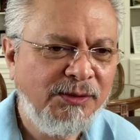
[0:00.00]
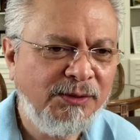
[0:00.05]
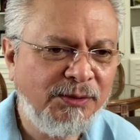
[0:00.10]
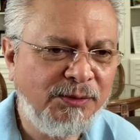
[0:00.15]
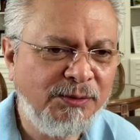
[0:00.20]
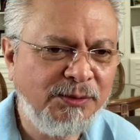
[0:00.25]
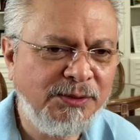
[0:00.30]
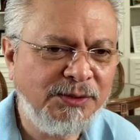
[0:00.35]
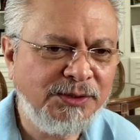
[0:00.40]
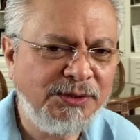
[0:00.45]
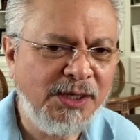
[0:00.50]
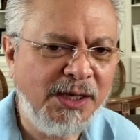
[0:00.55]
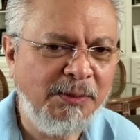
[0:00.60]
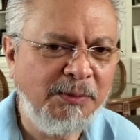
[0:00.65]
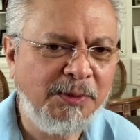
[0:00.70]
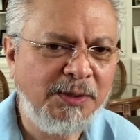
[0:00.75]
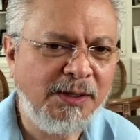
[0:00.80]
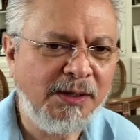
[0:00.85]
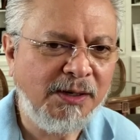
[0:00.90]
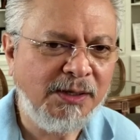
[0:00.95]
Through the
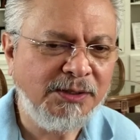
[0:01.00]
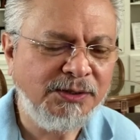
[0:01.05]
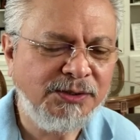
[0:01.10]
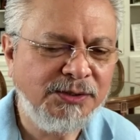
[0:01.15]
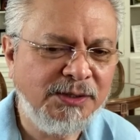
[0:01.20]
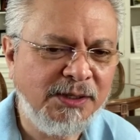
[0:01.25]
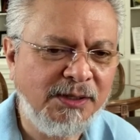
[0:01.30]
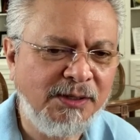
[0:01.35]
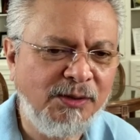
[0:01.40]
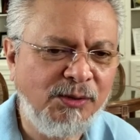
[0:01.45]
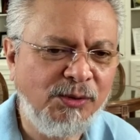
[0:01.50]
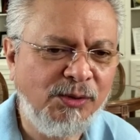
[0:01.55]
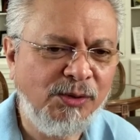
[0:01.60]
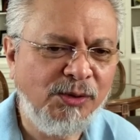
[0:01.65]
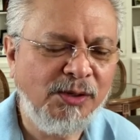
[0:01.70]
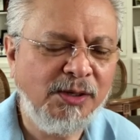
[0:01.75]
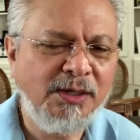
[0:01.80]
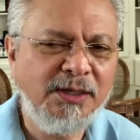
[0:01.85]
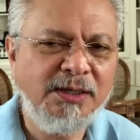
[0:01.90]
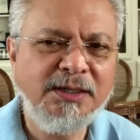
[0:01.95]
same Christ our
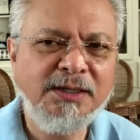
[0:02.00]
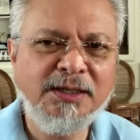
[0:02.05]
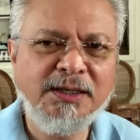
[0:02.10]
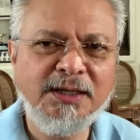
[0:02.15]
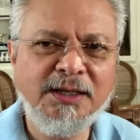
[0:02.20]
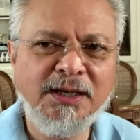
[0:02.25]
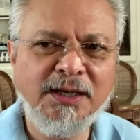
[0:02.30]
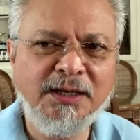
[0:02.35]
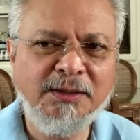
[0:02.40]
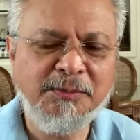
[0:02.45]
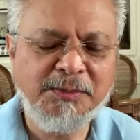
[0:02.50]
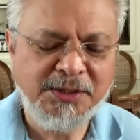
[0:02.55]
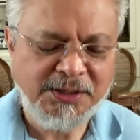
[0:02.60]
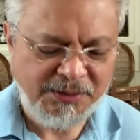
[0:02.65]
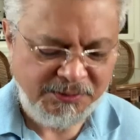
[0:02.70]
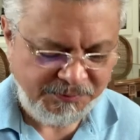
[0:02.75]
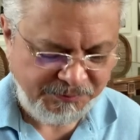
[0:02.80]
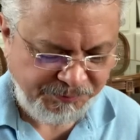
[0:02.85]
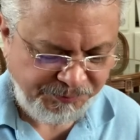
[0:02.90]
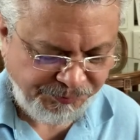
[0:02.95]
Lord.
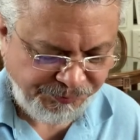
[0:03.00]
Amen.